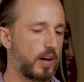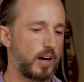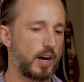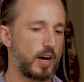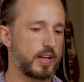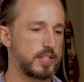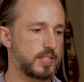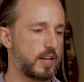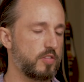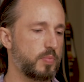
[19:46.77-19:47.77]
Uh,
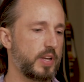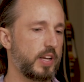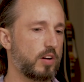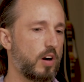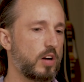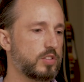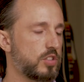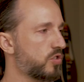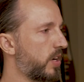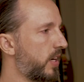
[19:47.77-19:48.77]
instead of being
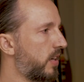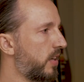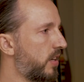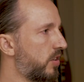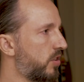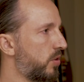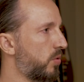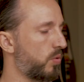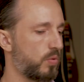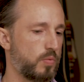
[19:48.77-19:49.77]
concentrated
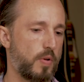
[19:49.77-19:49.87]
into